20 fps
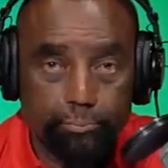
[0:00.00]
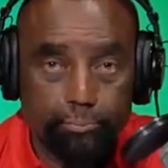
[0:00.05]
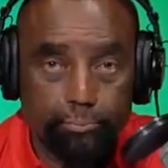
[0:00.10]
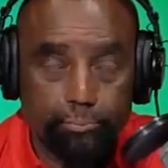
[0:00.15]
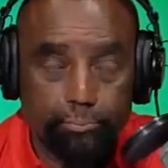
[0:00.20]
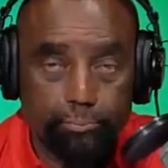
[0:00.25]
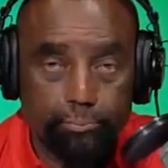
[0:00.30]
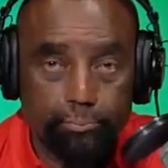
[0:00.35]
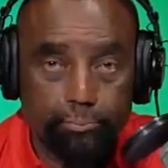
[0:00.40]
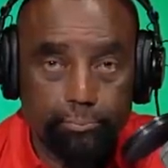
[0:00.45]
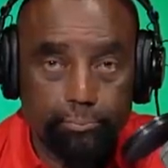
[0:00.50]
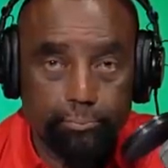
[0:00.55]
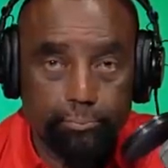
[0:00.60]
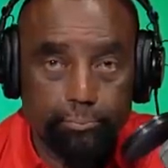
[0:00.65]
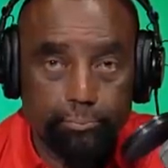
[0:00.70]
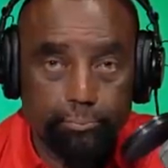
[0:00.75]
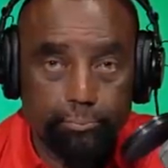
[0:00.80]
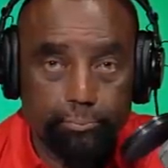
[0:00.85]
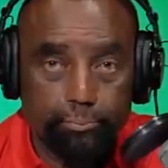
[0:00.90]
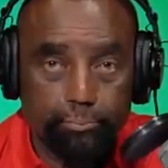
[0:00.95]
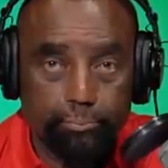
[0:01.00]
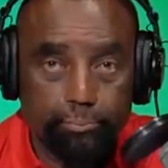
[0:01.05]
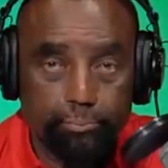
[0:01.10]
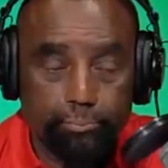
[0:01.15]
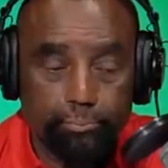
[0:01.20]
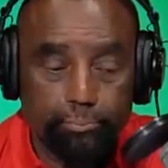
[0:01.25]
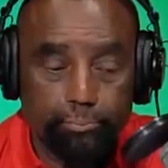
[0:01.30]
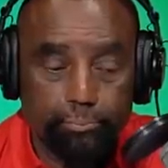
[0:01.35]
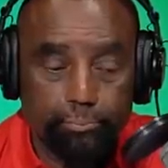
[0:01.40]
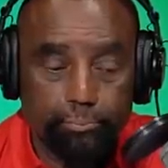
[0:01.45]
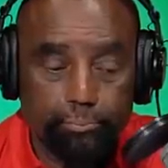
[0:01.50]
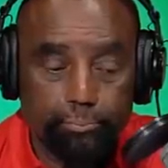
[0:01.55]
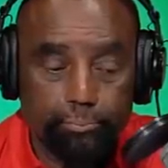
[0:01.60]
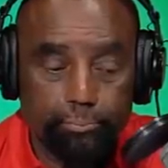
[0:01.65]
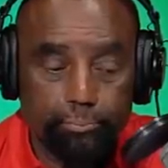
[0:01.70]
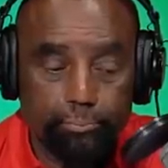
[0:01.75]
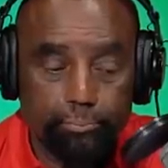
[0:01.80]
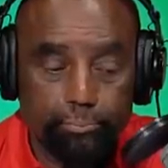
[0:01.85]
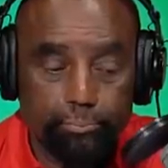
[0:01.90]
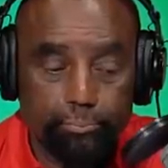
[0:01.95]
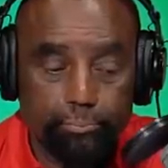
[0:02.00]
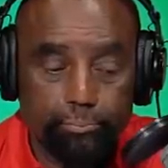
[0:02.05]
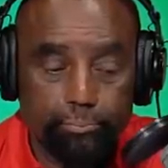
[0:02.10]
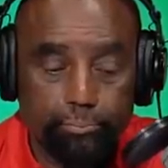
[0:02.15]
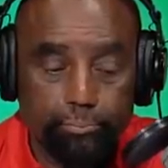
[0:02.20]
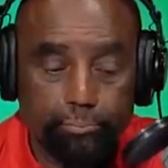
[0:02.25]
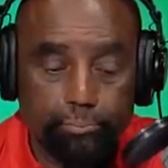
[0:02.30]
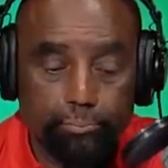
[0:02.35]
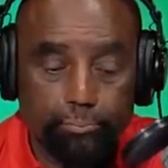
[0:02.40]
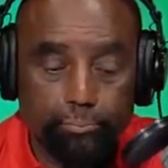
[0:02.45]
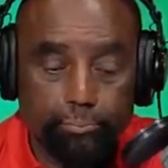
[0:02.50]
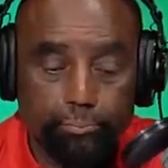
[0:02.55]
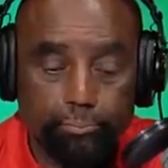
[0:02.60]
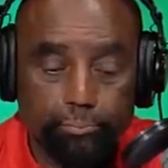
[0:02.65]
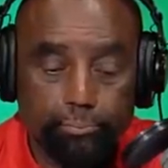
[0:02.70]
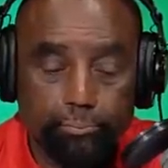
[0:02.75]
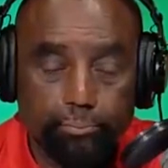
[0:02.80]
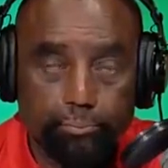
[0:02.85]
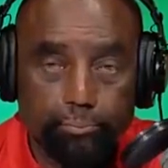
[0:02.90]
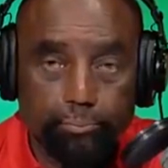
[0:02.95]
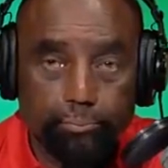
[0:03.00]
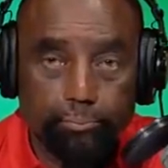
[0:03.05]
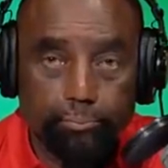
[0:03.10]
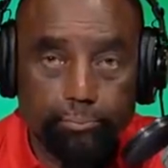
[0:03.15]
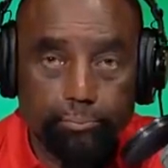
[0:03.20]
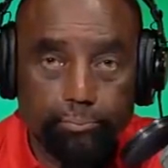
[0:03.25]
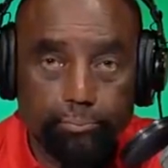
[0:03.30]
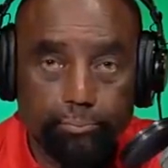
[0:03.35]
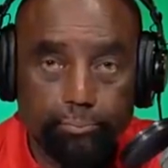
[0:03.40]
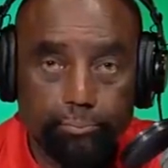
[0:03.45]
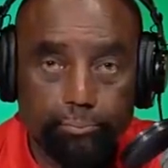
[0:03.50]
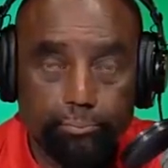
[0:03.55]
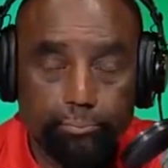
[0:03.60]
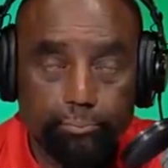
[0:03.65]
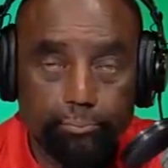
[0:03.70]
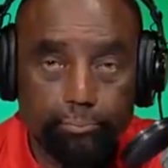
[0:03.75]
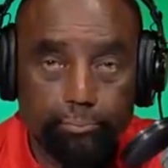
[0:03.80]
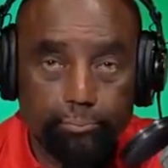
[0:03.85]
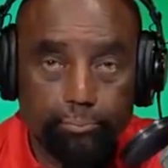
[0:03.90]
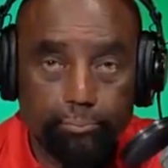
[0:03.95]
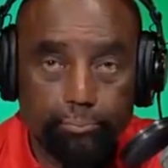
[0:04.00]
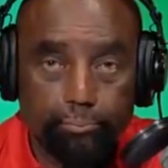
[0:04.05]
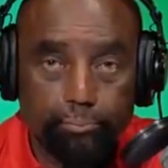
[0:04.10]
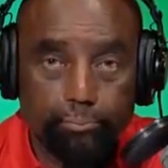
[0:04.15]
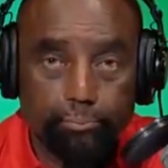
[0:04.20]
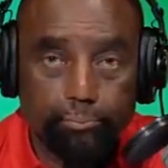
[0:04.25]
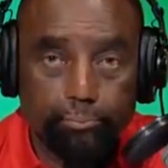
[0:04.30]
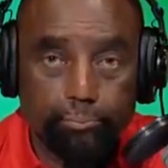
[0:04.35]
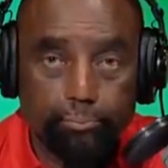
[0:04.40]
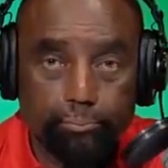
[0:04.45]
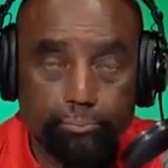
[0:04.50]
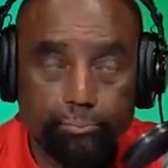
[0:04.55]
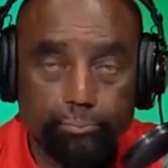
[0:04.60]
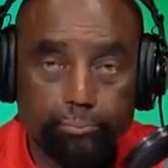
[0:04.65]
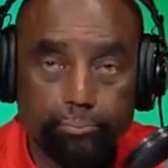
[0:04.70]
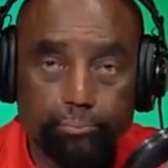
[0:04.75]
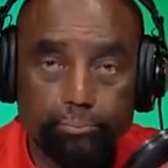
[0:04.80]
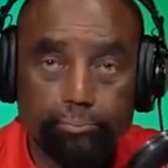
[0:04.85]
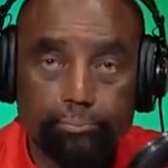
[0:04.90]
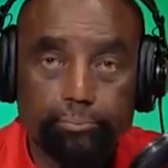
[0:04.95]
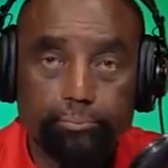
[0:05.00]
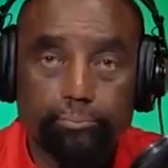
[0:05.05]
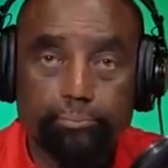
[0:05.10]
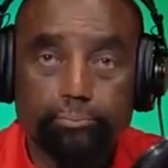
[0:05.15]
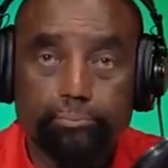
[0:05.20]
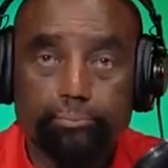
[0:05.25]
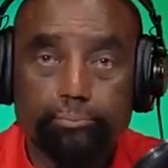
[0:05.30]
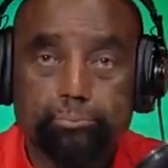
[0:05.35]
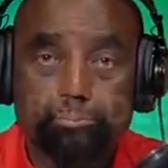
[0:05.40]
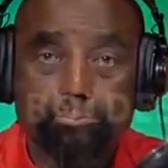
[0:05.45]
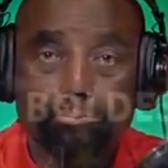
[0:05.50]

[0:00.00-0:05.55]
[no speech]